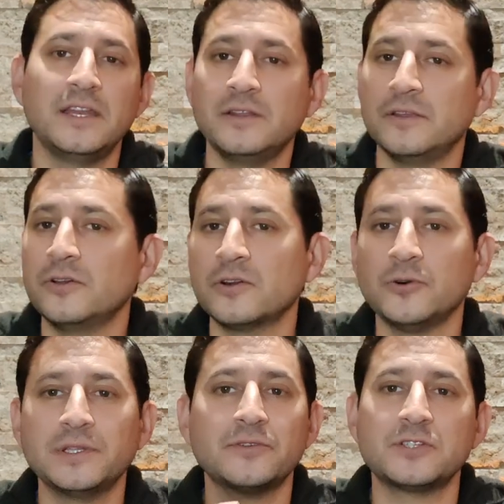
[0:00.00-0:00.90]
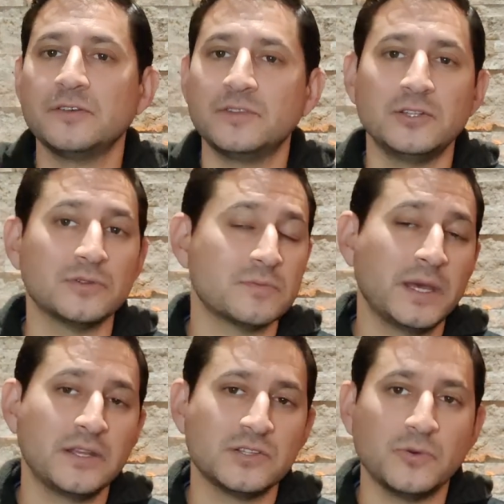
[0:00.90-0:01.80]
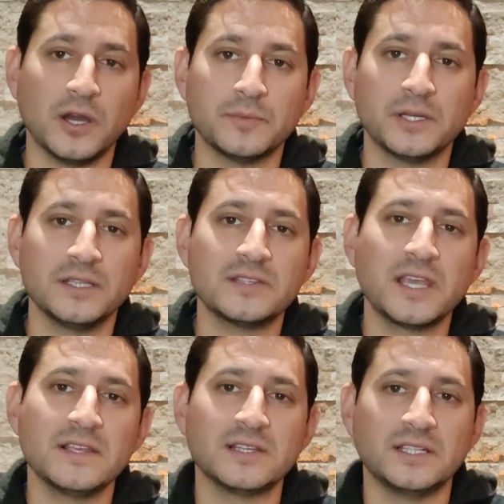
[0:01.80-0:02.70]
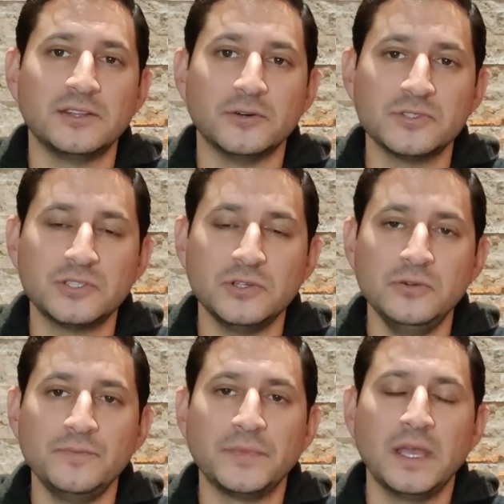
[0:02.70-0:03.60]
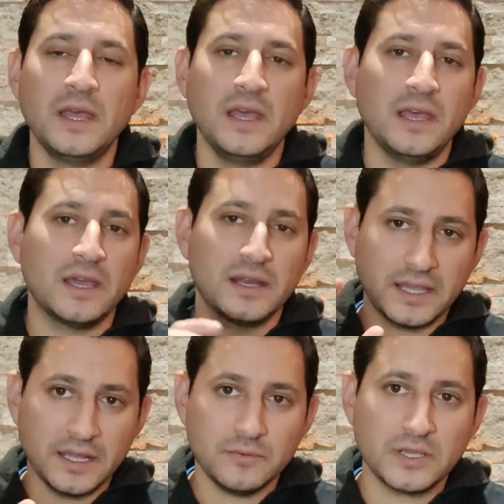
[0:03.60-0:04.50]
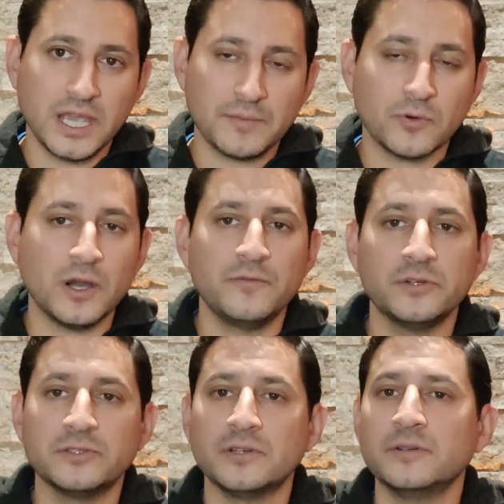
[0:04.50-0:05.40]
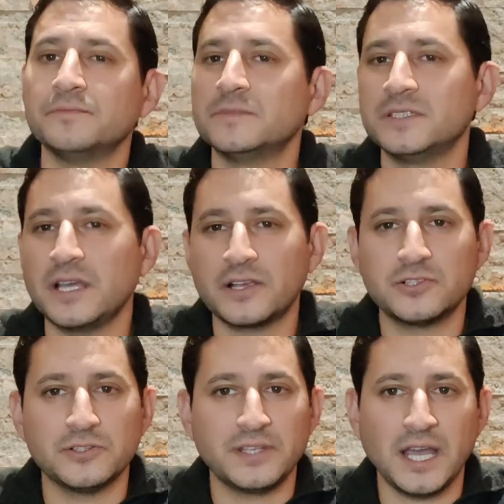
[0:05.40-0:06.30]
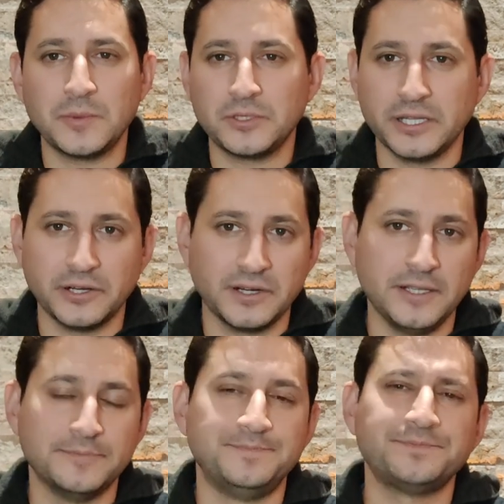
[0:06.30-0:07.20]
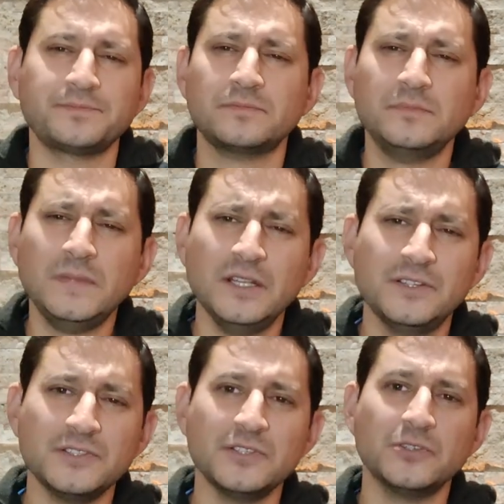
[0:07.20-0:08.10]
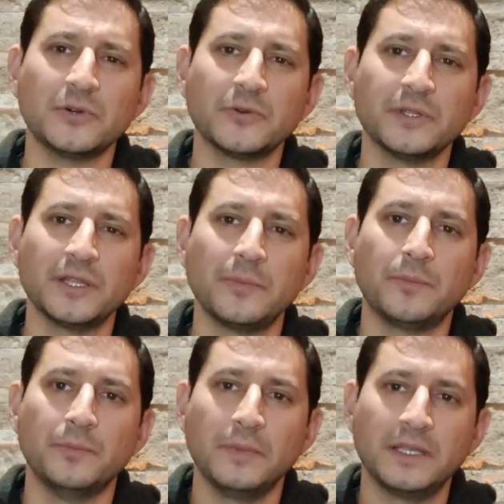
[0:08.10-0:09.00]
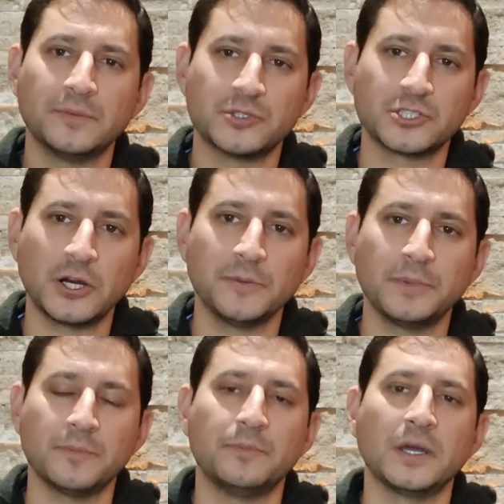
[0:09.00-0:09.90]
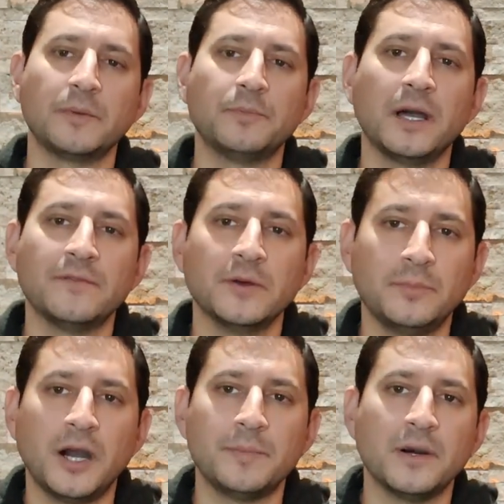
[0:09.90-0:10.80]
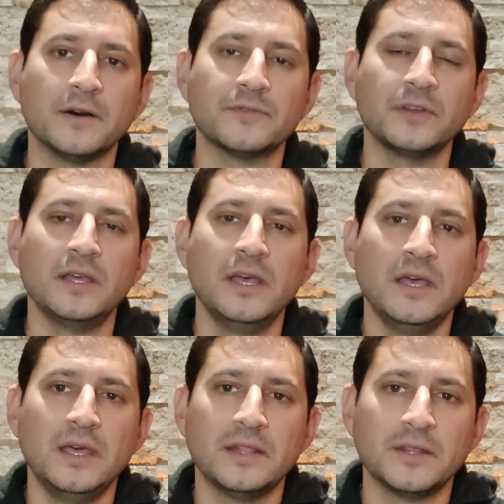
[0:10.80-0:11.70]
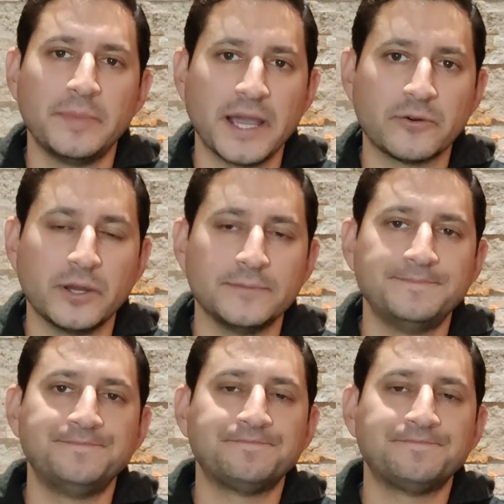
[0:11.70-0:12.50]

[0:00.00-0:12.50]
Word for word: and you can hold down shift and do as many as you want. But in this case, I did those two. And again, camera raw filter, texture tab, clarity, just to sort of really make them sharp and, and have them pop off the background.